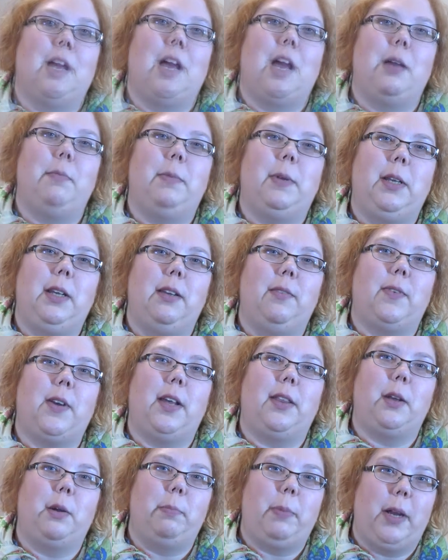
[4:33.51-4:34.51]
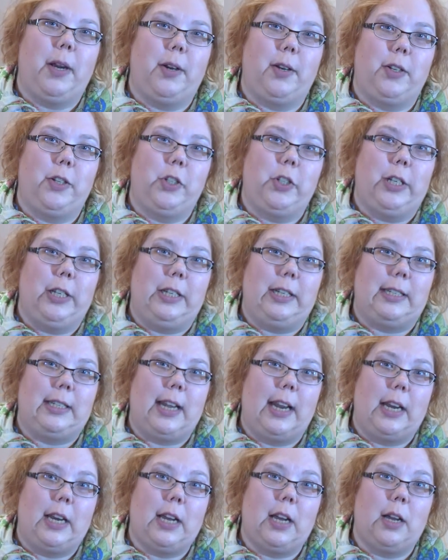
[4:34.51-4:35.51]
I believe other parents should
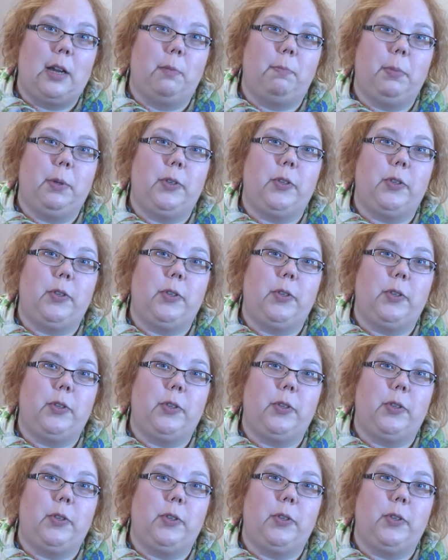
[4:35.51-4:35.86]
sign up